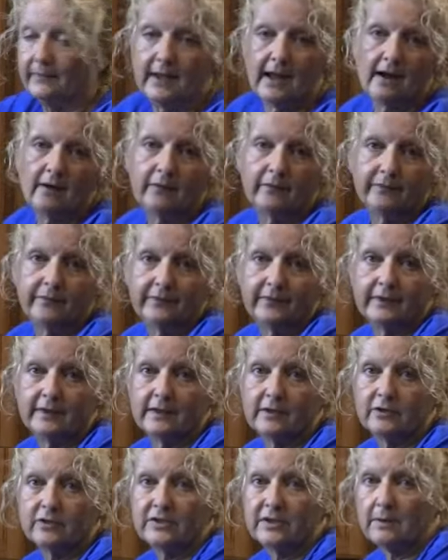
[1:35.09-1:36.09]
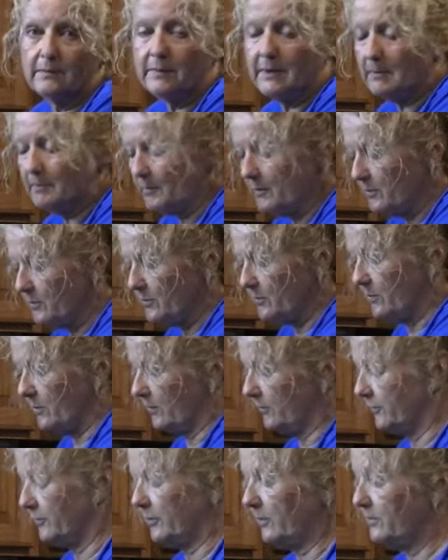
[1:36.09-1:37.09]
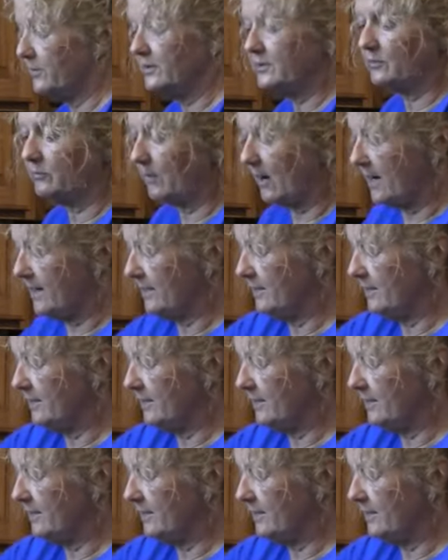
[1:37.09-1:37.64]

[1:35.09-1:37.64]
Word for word: Now, there's some people who will throw this right